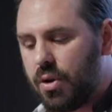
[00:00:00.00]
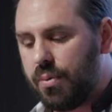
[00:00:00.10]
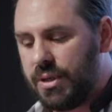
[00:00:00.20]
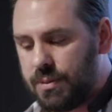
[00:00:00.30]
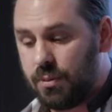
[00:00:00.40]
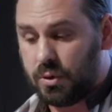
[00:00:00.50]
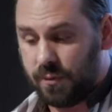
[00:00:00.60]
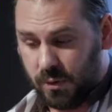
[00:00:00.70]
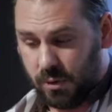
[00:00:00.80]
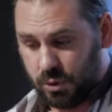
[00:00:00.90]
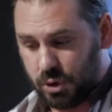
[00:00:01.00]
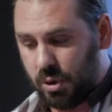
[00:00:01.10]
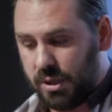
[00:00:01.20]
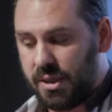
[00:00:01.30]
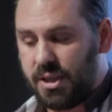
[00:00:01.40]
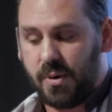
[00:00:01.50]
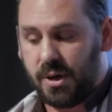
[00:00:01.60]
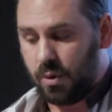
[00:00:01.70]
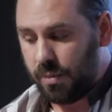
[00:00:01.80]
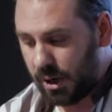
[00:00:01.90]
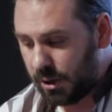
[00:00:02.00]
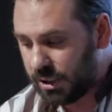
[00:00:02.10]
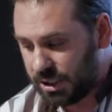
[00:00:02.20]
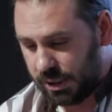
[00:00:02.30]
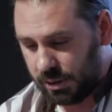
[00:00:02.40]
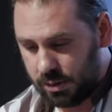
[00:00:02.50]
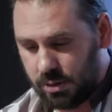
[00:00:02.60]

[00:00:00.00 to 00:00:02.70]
the principles of Uexküllian theoretical biology,